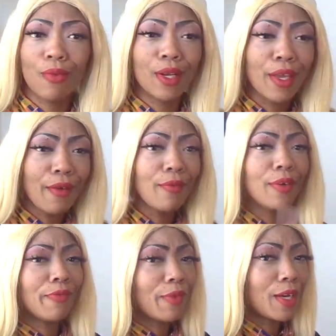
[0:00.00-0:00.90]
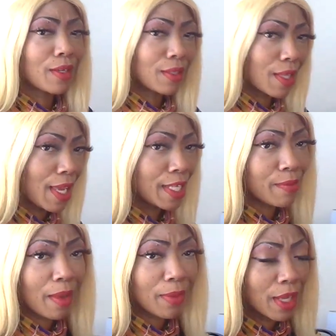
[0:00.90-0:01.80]
whatever the fuck the case
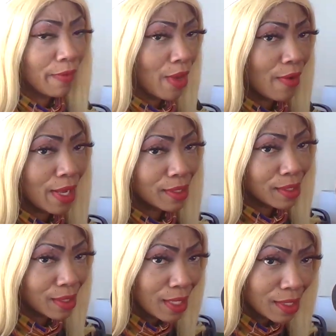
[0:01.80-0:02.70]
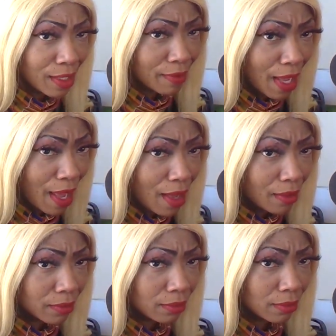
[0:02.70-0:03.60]
may be. If your ass is sensitive now,